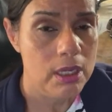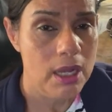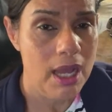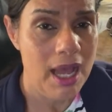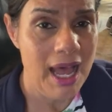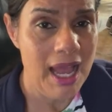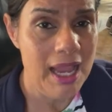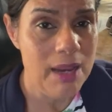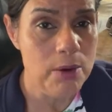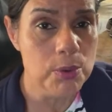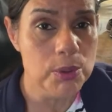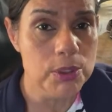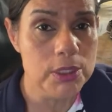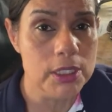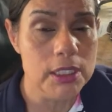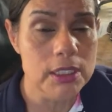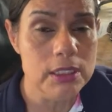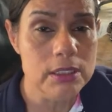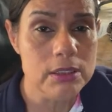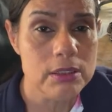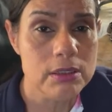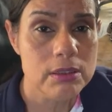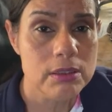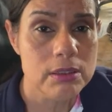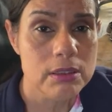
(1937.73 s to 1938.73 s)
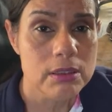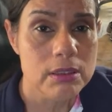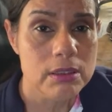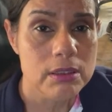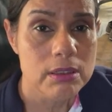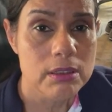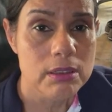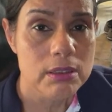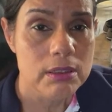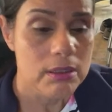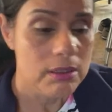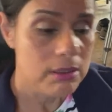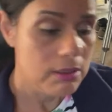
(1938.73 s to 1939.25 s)
I wouldn't,
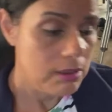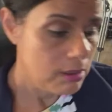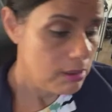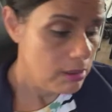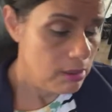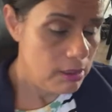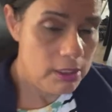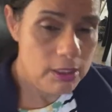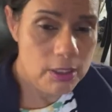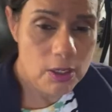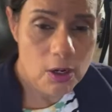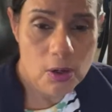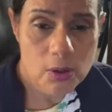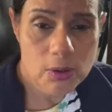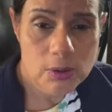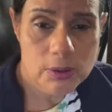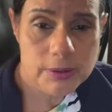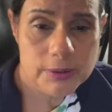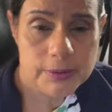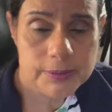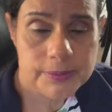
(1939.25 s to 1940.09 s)
you know?